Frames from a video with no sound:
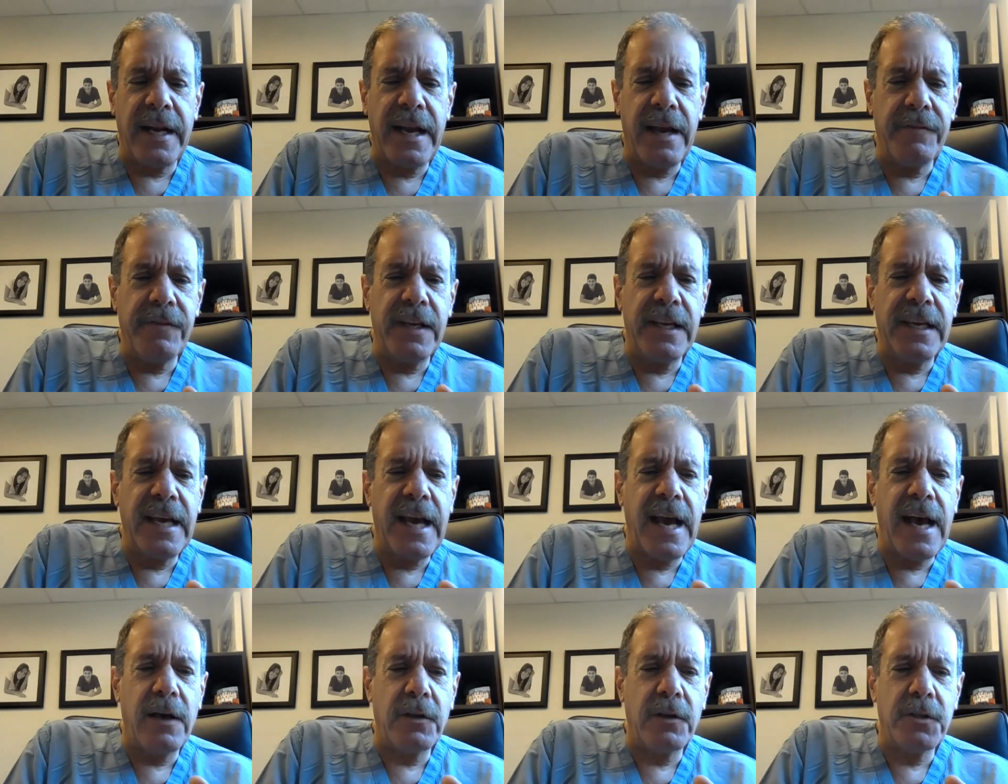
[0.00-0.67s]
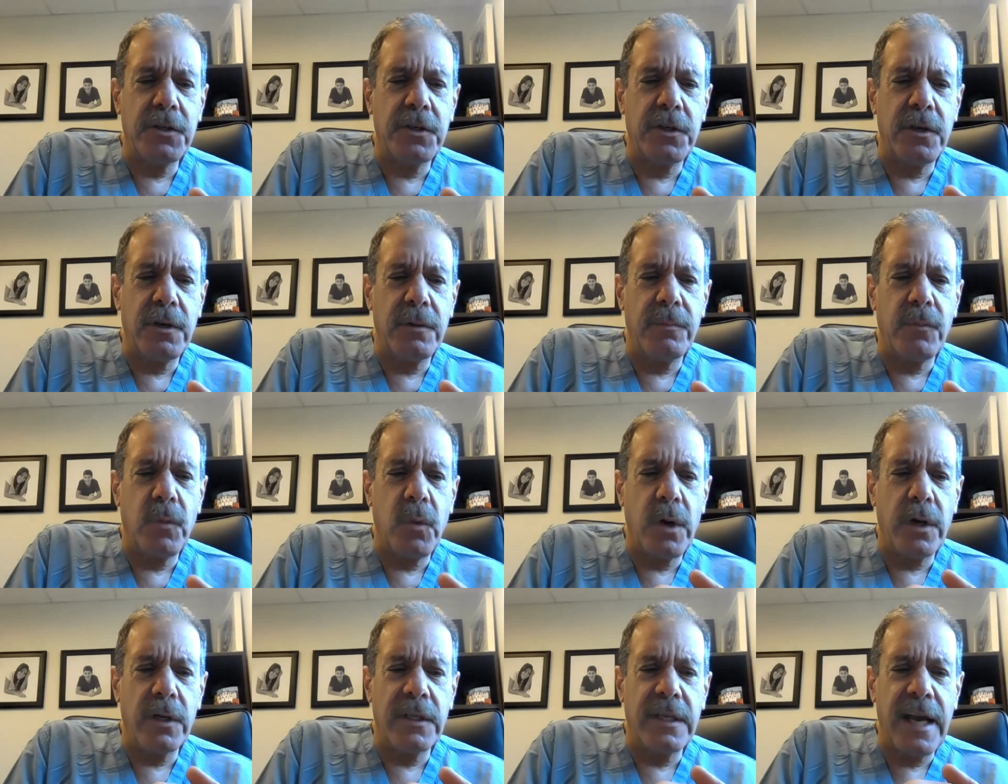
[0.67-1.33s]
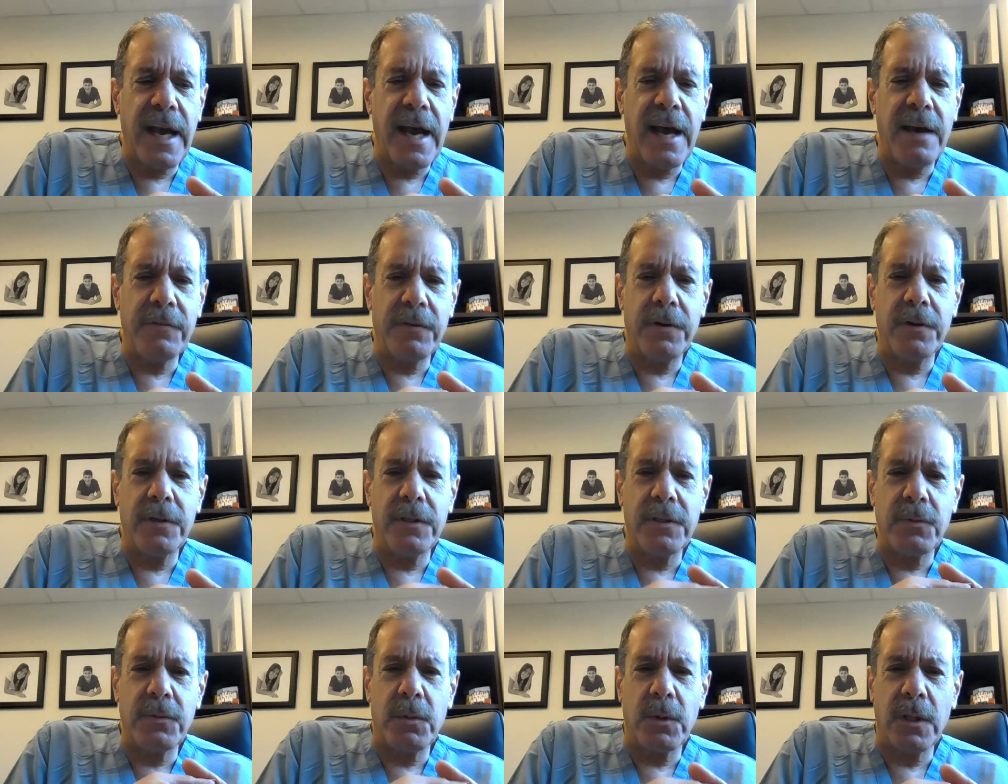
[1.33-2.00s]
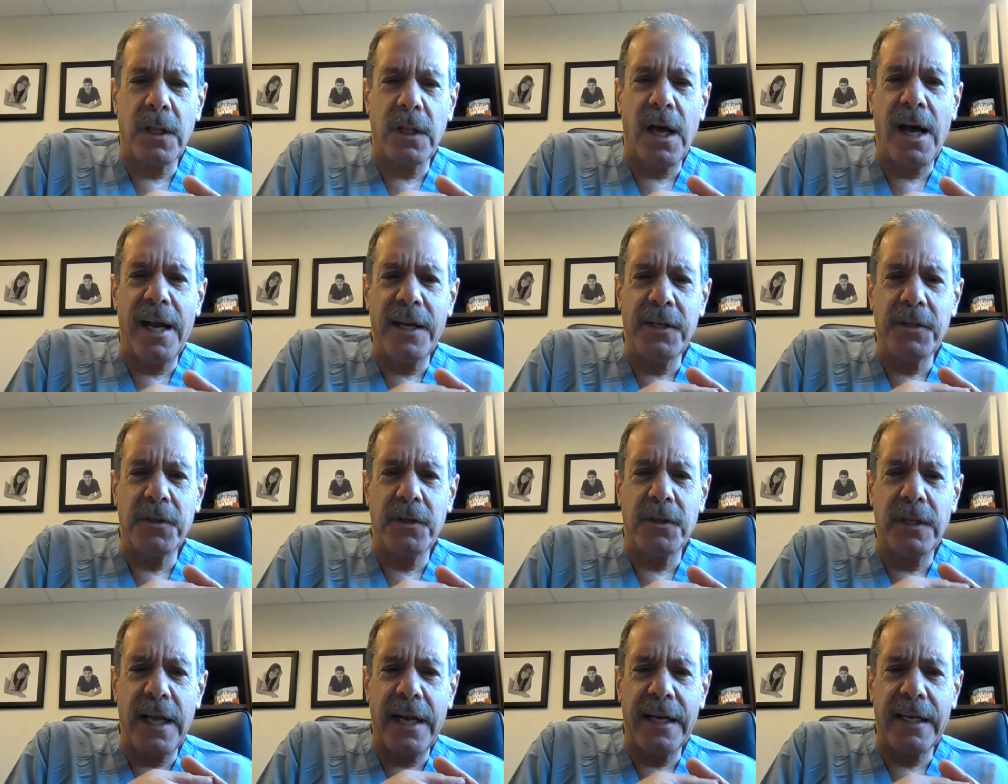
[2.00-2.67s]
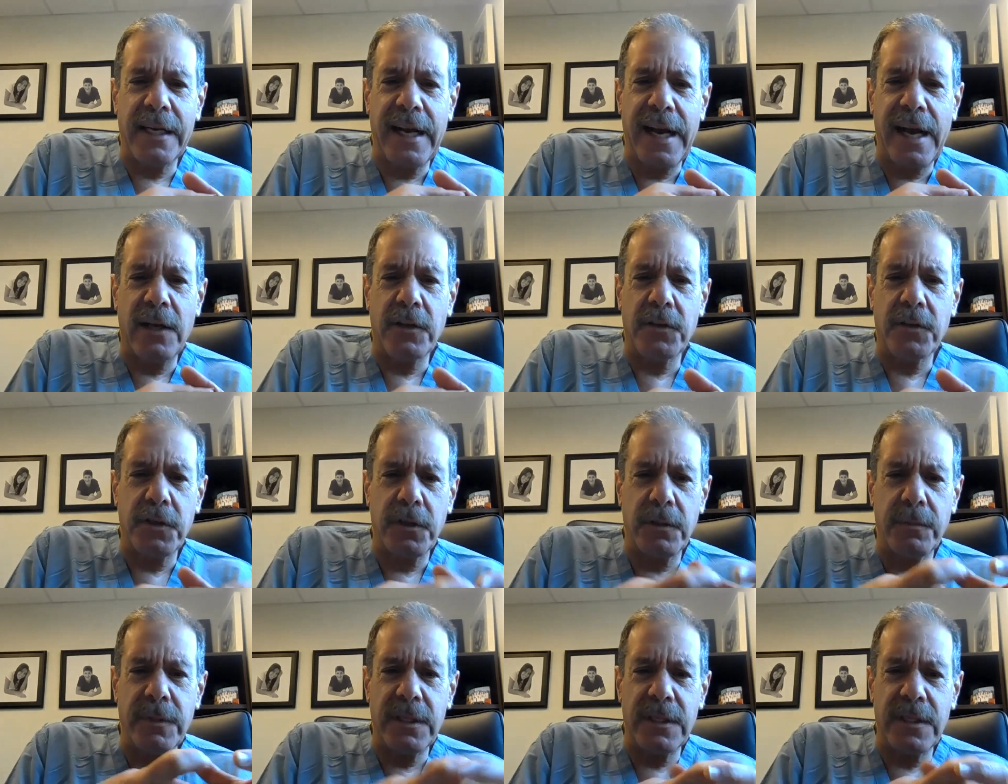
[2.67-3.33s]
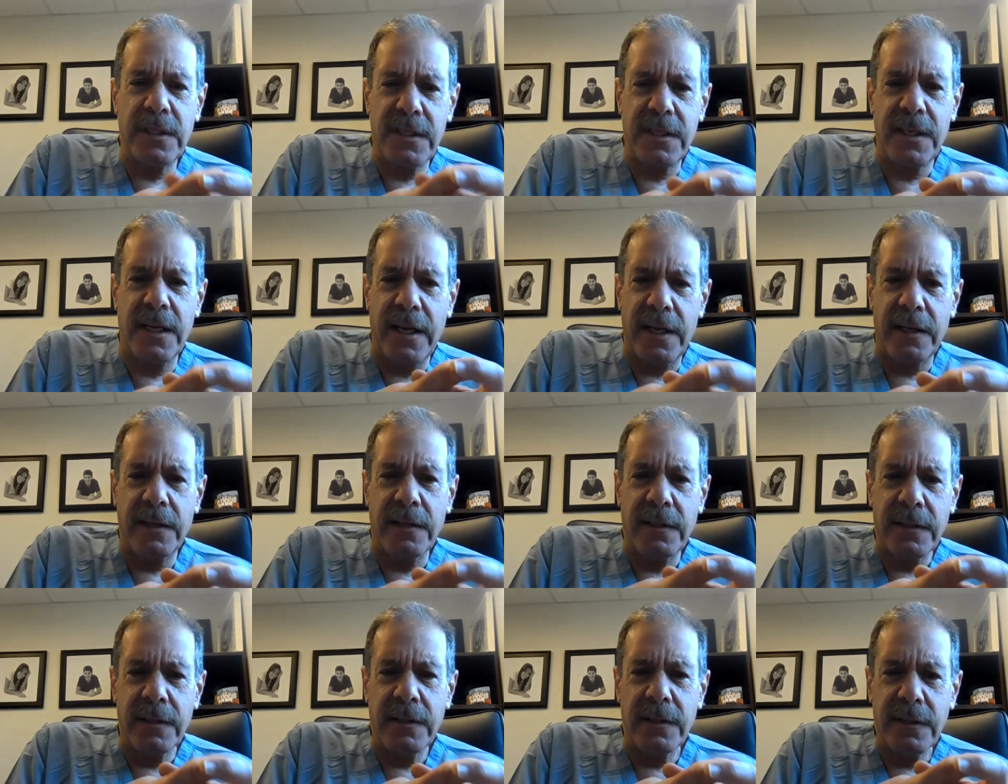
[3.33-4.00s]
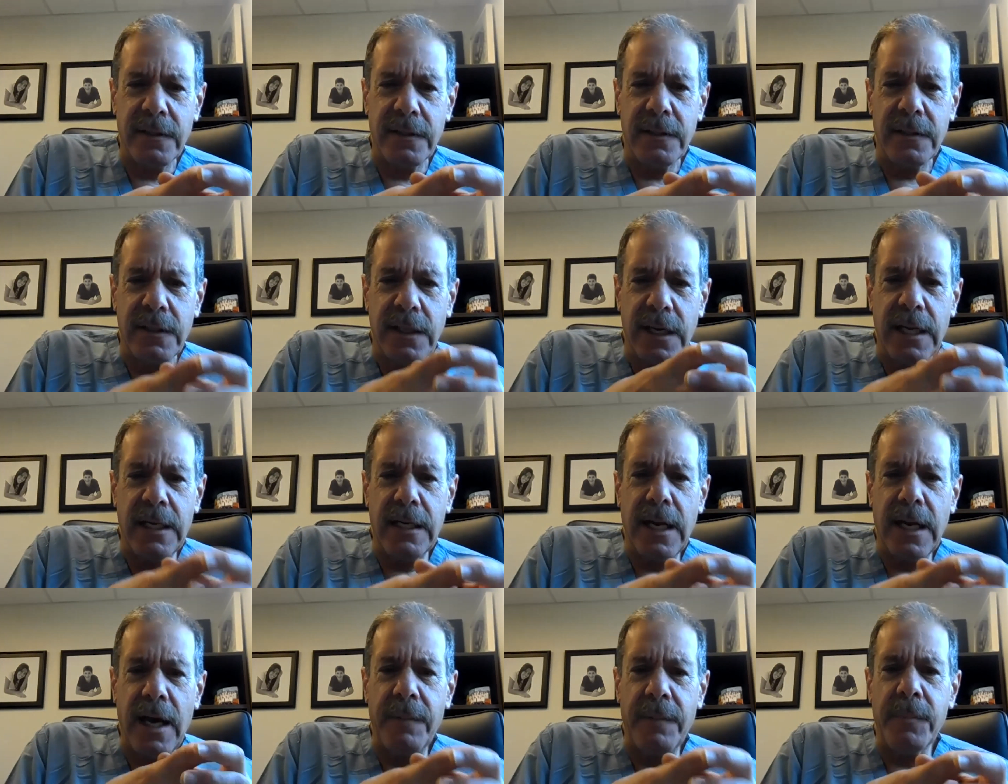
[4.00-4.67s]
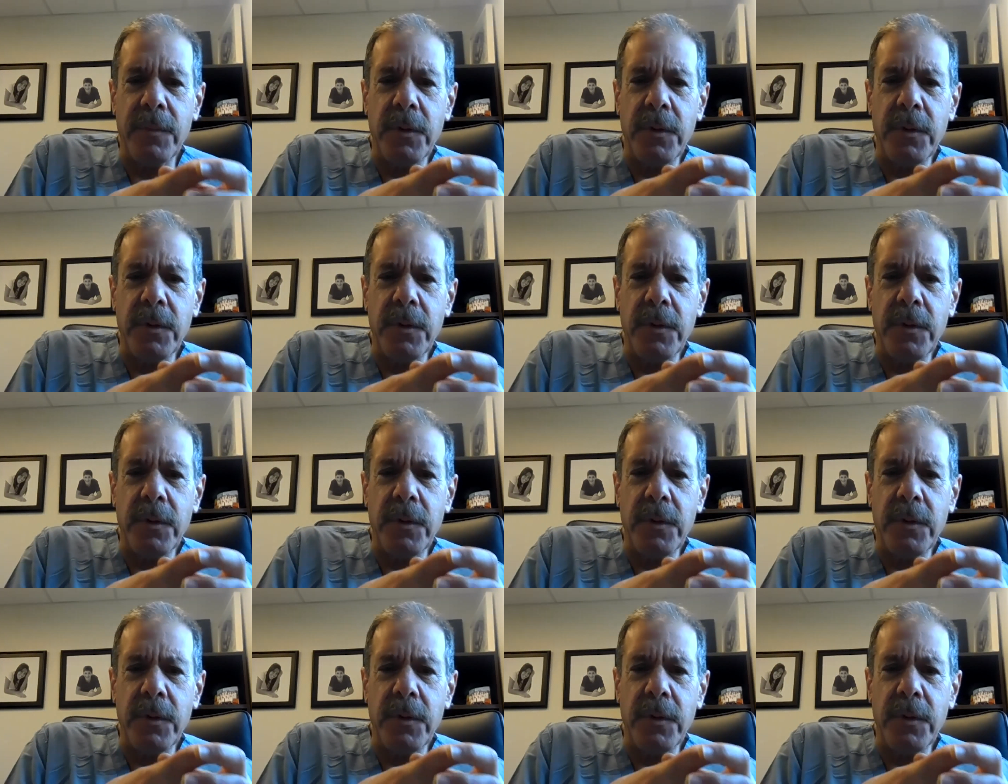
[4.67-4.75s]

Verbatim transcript: heavy calcium, where T A V R relies on that calcium to sit and not